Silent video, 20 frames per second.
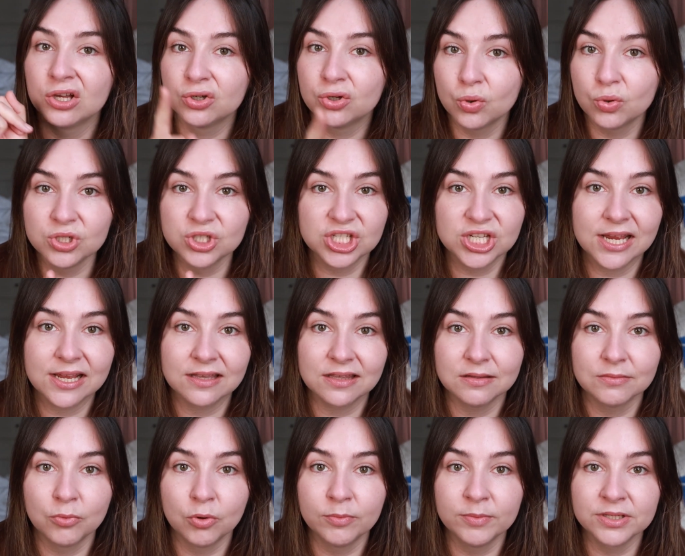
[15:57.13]
go and check at
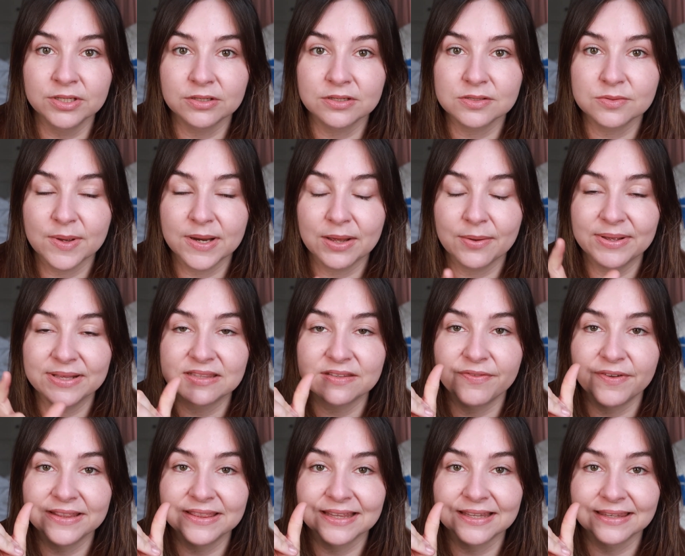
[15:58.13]
the moment, because when I went to
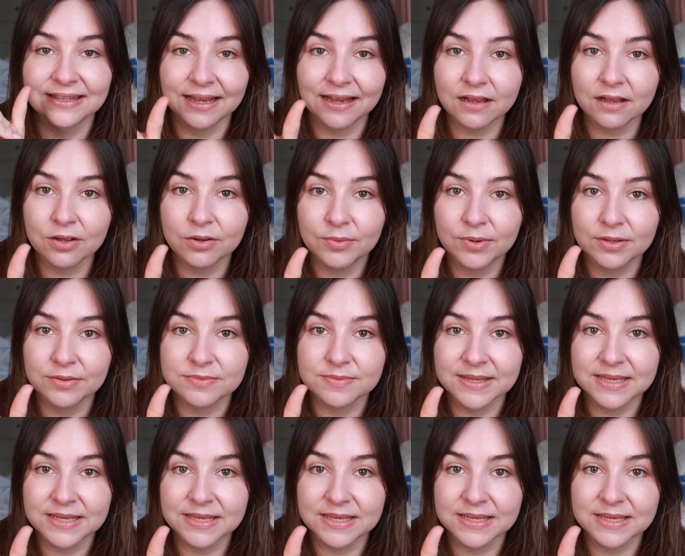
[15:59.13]
find the link when I was